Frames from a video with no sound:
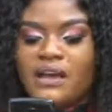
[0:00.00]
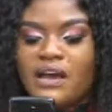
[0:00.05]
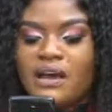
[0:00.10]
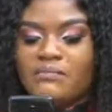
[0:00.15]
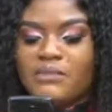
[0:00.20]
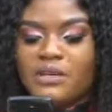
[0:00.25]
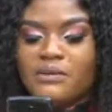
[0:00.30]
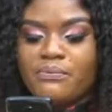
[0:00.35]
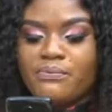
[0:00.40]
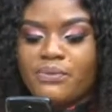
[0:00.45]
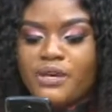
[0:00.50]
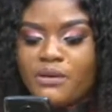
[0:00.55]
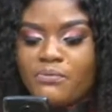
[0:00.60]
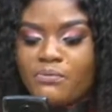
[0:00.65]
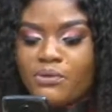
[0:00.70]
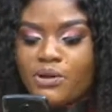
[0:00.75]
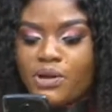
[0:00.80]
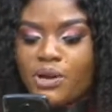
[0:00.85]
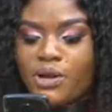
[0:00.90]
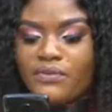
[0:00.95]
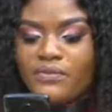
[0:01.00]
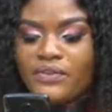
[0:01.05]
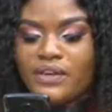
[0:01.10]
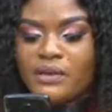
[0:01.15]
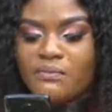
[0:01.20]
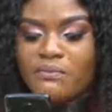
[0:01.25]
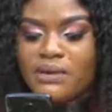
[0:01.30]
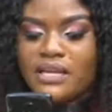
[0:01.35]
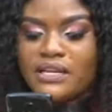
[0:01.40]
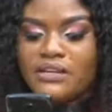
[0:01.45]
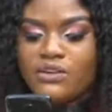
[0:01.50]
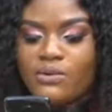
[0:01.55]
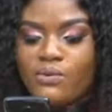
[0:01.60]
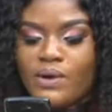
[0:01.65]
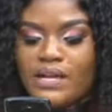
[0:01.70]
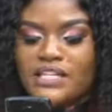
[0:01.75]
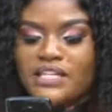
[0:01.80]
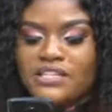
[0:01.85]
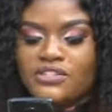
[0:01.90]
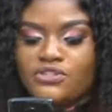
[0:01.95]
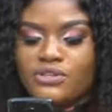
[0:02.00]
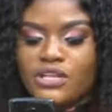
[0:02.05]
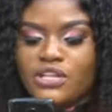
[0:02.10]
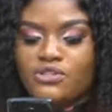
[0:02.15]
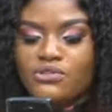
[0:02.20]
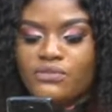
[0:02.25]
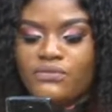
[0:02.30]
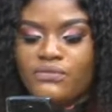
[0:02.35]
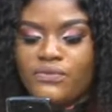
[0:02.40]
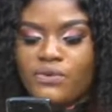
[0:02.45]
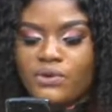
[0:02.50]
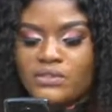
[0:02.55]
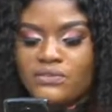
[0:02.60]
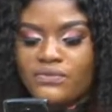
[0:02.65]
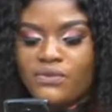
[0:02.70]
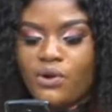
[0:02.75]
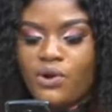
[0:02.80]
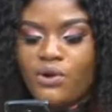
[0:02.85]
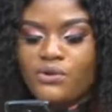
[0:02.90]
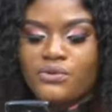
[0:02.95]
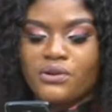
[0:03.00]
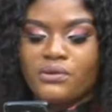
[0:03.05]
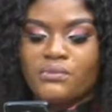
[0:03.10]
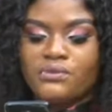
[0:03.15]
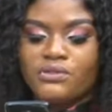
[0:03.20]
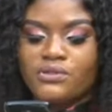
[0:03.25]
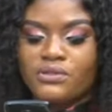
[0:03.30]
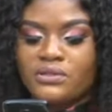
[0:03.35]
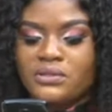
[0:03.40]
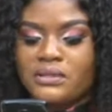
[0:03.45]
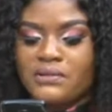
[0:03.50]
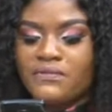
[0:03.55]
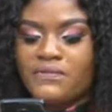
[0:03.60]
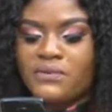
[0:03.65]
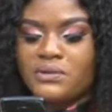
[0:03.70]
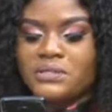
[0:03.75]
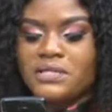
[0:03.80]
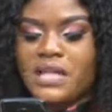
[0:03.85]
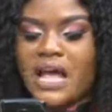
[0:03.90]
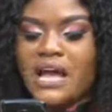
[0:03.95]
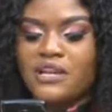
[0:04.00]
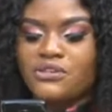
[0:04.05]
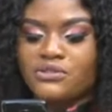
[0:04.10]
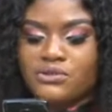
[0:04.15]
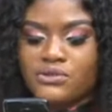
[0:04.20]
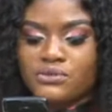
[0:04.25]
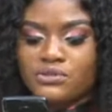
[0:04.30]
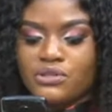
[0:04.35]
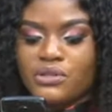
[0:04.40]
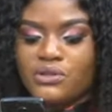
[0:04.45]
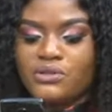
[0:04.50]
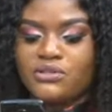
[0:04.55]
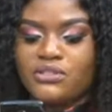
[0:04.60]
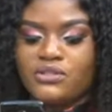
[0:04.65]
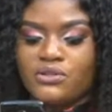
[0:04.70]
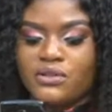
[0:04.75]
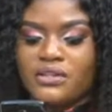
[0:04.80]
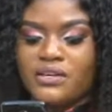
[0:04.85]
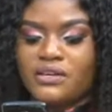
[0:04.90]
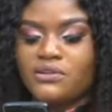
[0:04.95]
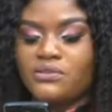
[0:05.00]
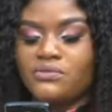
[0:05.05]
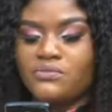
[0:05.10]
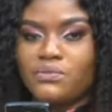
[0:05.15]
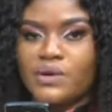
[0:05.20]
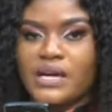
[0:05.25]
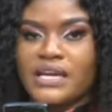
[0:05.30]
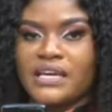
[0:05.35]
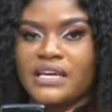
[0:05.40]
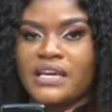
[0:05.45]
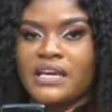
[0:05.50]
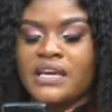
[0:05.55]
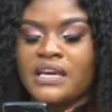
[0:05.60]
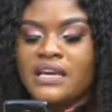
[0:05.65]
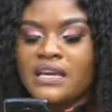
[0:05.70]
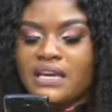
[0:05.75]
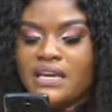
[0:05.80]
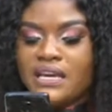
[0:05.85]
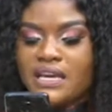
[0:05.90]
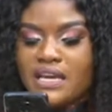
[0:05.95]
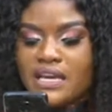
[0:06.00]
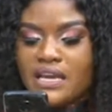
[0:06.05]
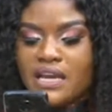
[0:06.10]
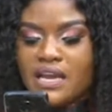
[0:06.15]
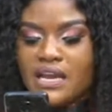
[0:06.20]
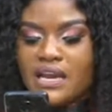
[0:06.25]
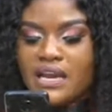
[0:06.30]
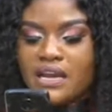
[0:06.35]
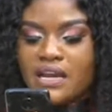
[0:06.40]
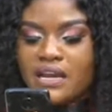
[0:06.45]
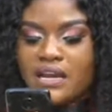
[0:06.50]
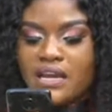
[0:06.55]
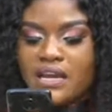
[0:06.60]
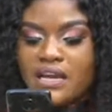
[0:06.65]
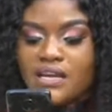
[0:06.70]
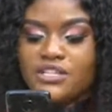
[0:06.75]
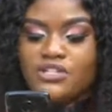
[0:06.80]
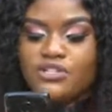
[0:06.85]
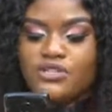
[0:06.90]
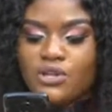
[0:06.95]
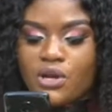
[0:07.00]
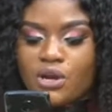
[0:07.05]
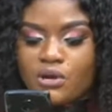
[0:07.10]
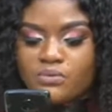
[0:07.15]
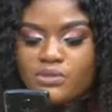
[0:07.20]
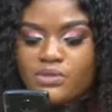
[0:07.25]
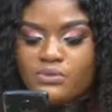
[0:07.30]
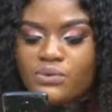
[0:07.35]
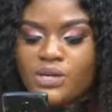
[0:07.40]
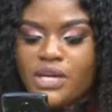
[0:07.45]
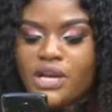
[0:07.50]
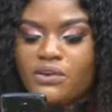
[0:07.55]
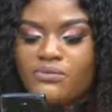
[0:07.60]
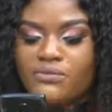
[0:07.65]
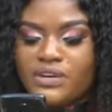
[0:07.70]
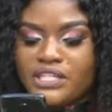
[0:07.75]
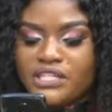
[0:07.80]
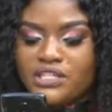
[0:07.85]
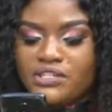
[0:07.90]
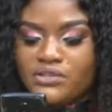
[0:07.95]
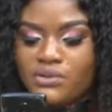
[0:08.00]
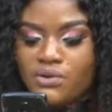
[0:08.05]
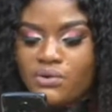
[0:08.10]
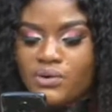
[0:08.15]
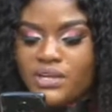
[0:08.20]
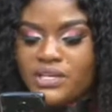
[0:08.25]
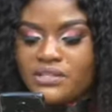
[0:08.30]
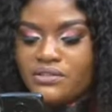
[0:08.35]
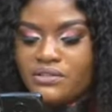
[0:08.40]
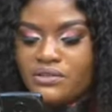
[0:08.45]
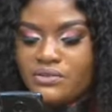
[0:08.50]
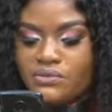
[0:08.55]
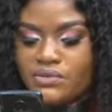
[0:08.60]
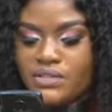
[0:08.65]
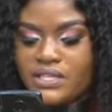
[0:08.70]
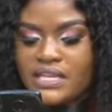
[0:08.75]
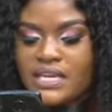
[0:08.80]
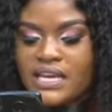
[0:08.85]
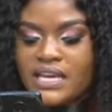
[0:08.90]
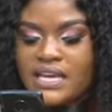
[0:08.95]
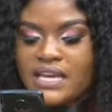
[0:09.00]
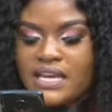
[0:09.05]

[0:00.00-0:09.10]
The people of Himan Lower Dentra should vote for Honorable Joseph Foster Andor to continue the good work he stopped. We already know his good.